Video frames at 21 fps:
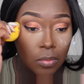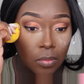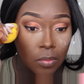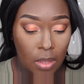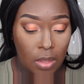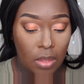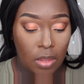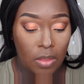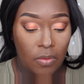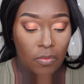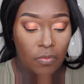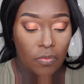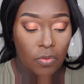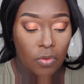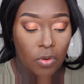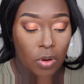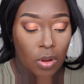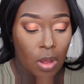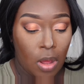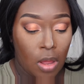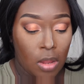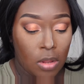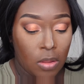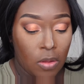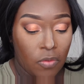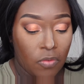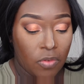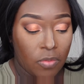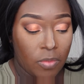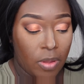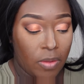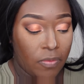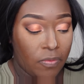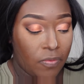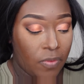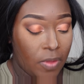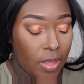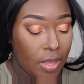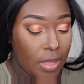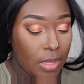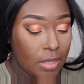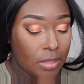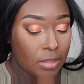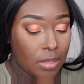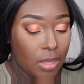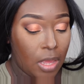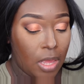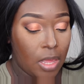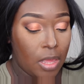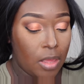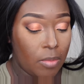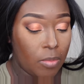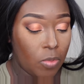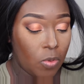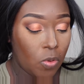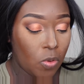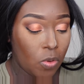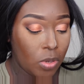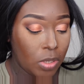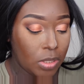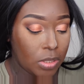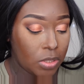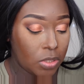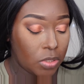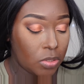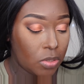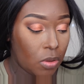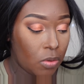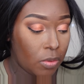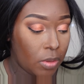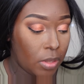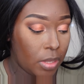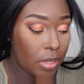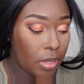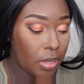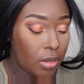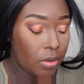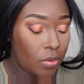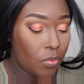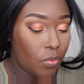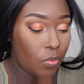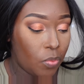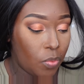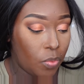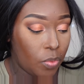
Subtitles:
And then for all over my face, I am going to go in